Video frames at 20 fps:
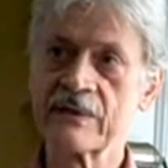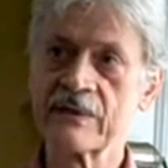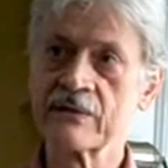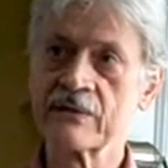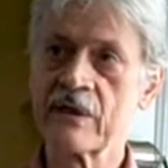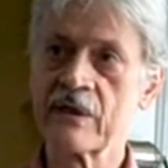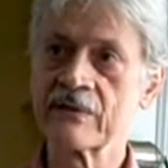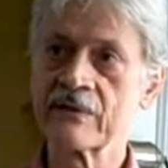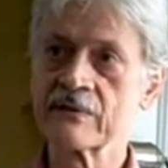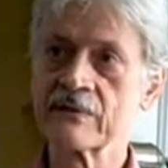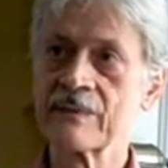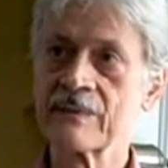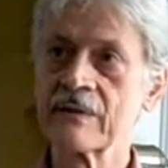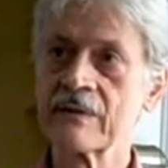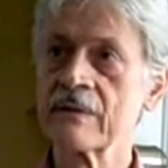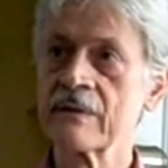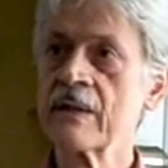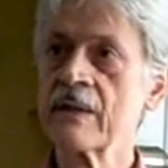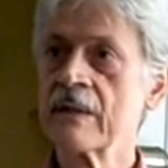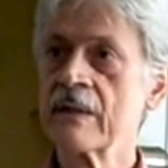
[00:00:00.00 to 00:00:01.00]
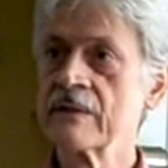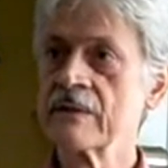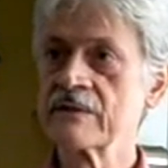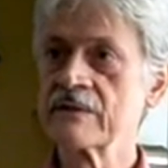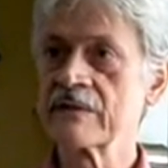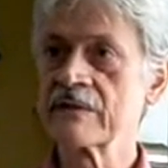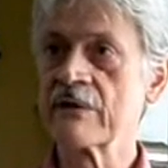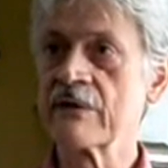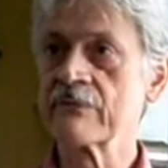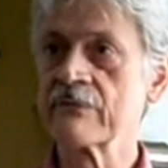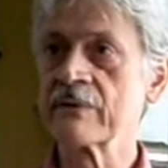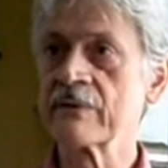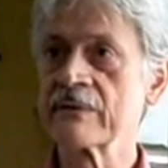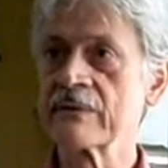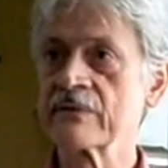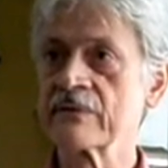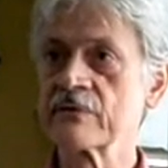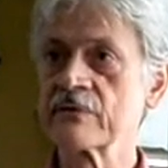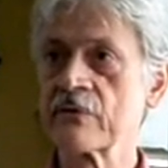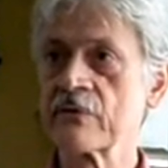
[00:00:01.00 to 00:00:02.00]
he talks about
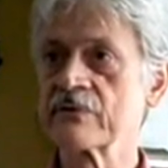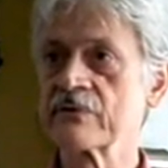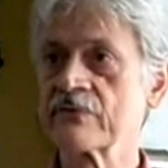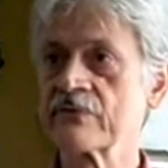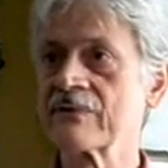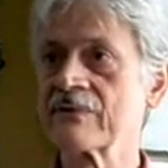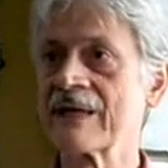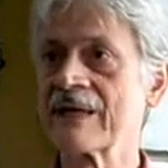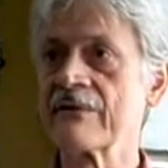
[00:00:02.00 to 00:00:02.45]
discovering the source of